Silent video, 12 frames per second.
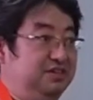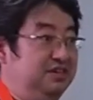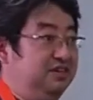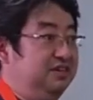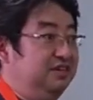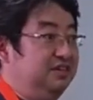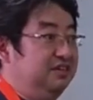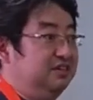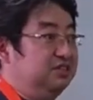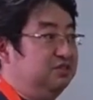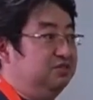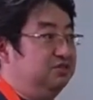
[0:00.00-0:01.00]
so
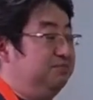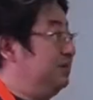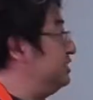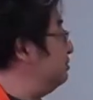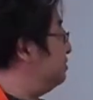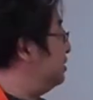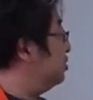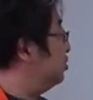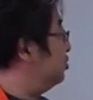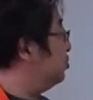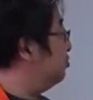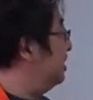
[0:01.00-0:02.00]
management tried
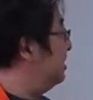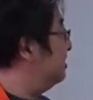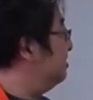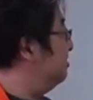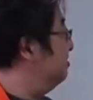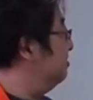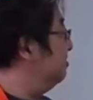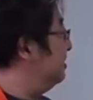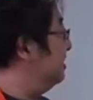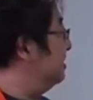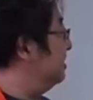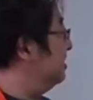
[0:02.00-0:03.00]
to
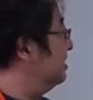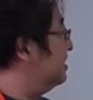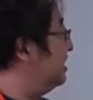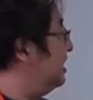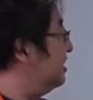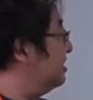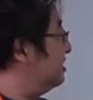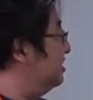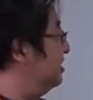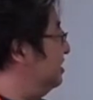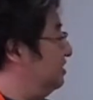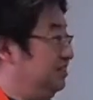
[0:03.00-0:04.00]
get
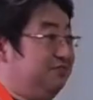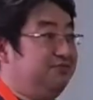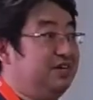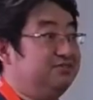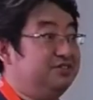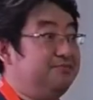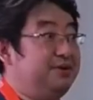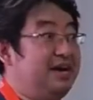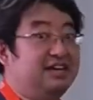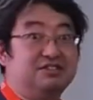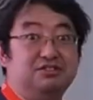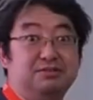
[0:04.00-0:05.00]
founder back to the
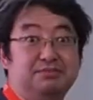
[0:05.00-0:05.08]
management.